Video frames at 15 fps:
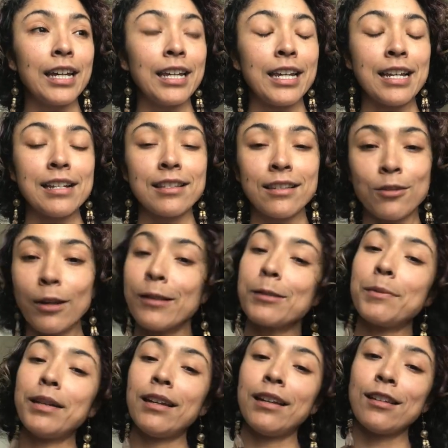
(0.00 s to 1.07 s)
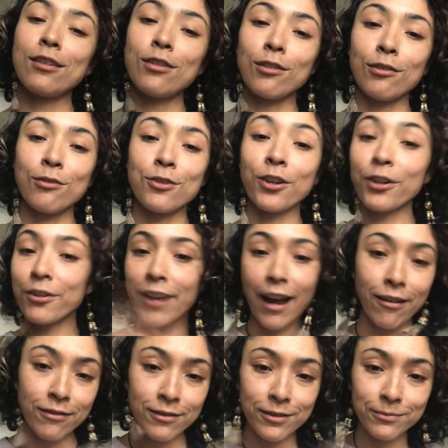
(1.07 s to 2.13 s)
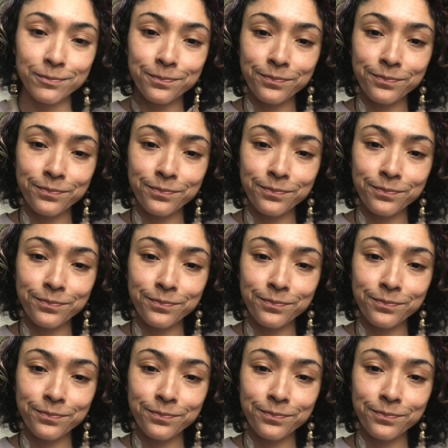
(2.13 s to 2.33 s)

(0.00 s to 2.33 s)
He tells me to turn around.